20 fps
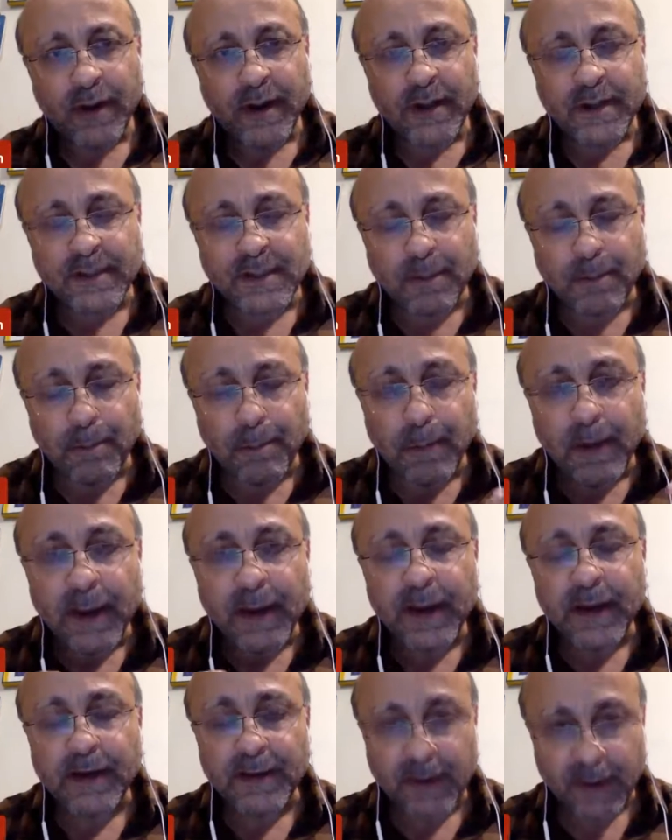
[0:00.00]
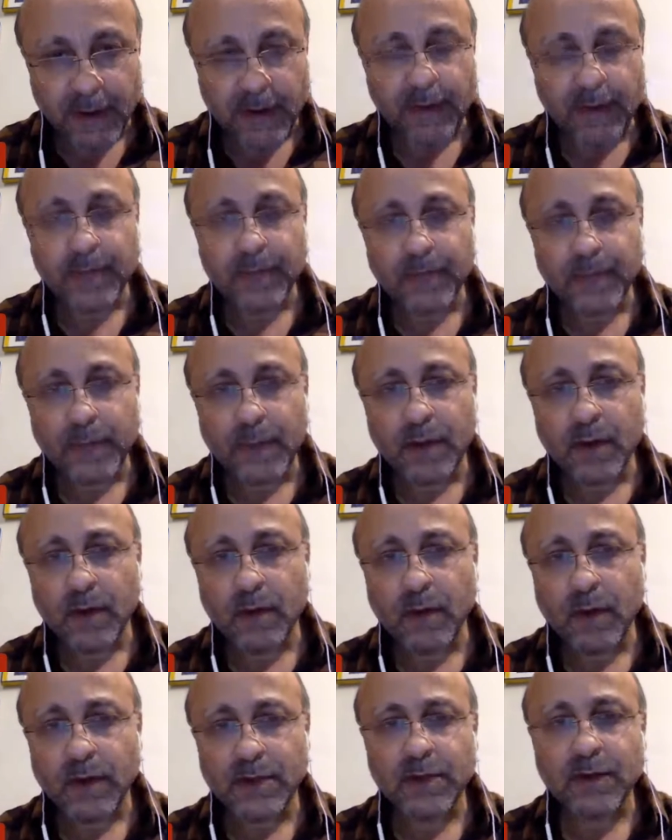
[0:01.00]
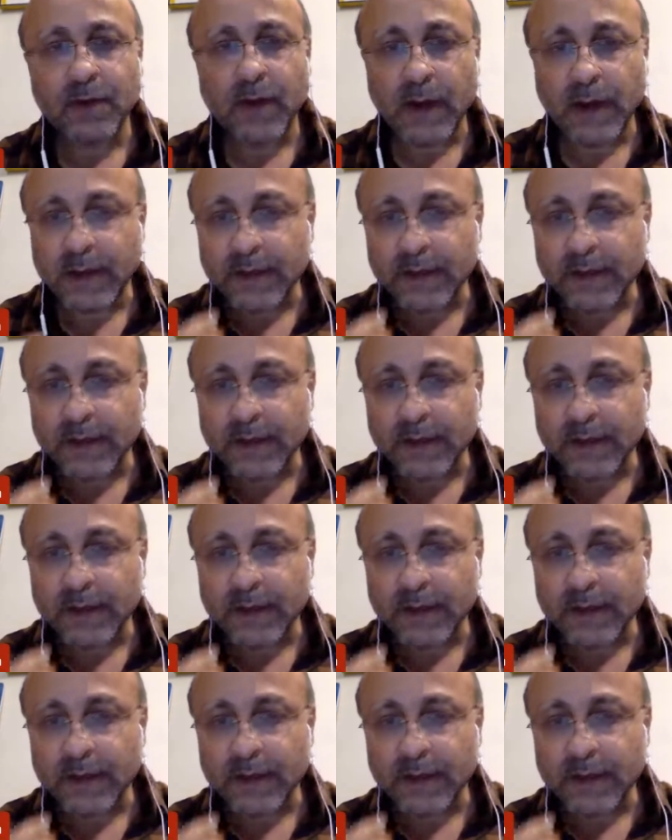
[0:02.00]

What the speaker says: disciplinary once you